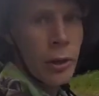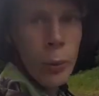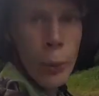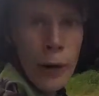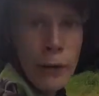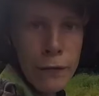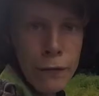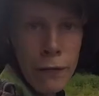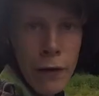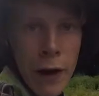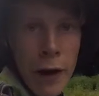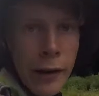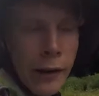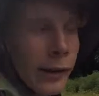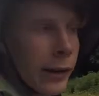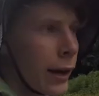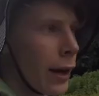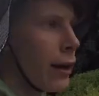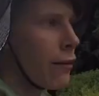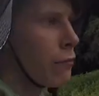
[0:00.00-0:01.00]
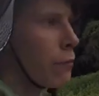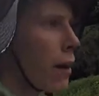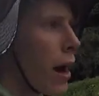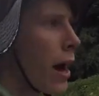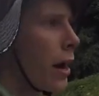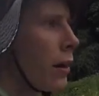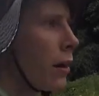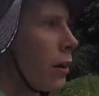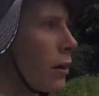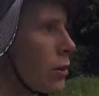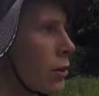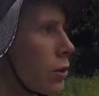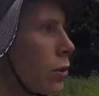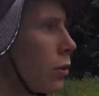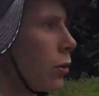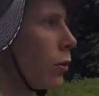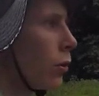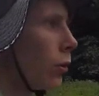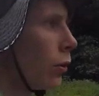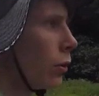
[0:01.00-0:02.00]
we finally have made it
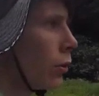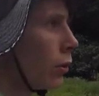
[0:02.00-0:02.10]
to